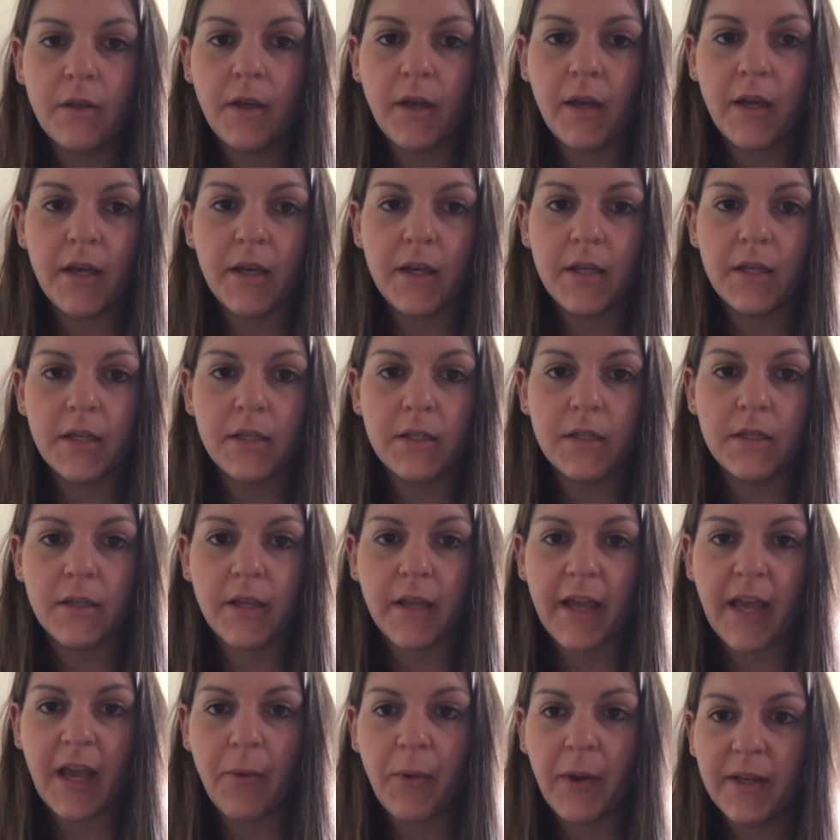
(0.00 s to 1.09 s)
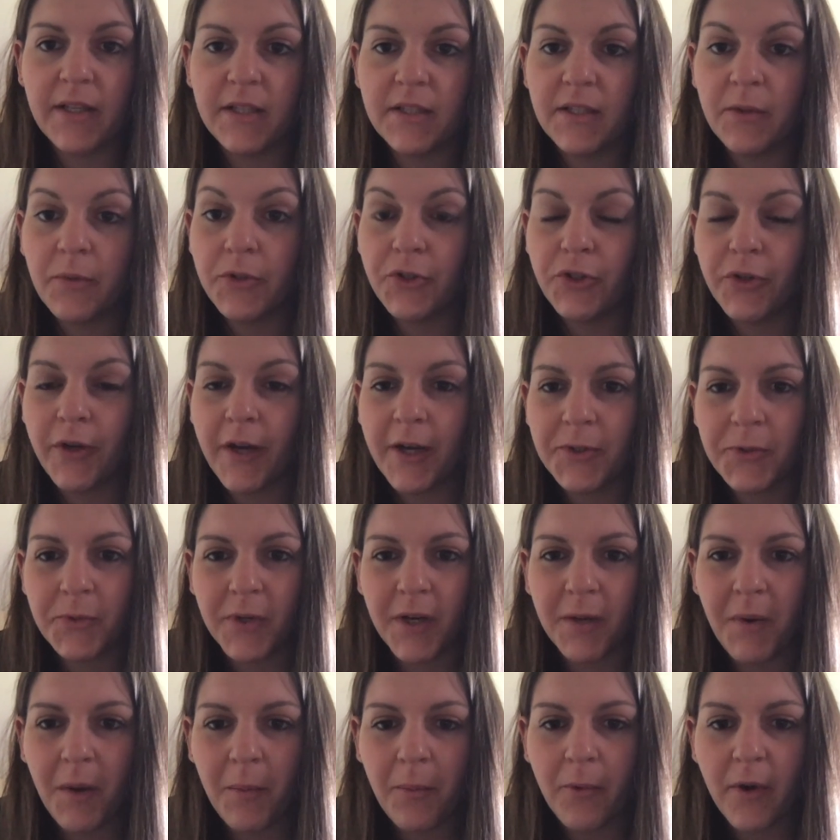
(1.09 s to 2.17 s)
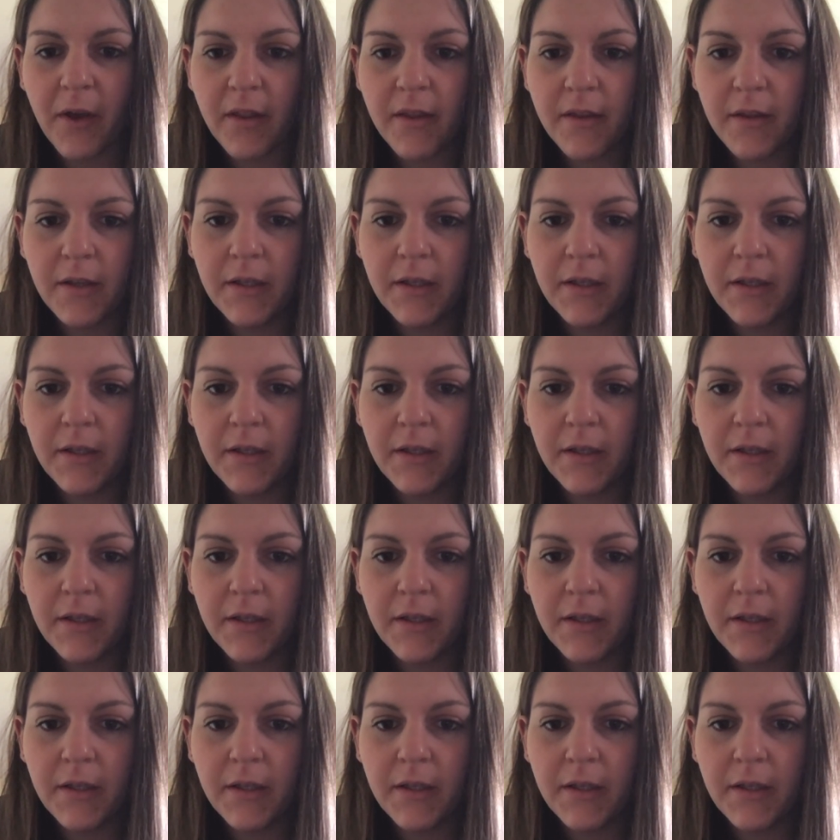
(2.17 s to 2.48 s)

And I can't wait to see what you guys will come up with.